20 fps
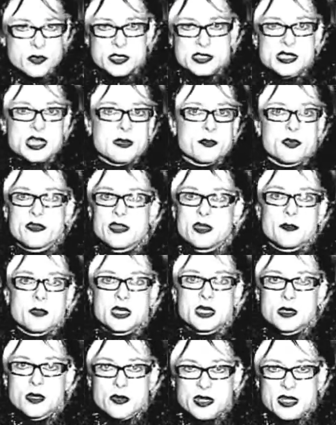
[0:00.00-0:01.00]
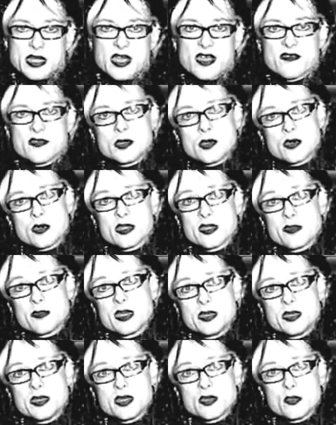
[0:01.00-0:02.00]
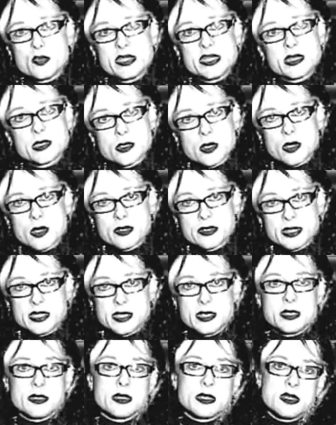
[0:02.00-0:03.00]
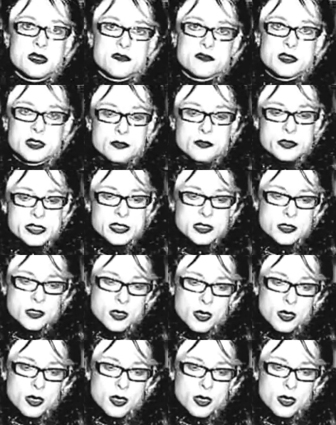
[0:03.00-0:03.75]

For example, they may go to heaven, or they may be reincarnated. And if they're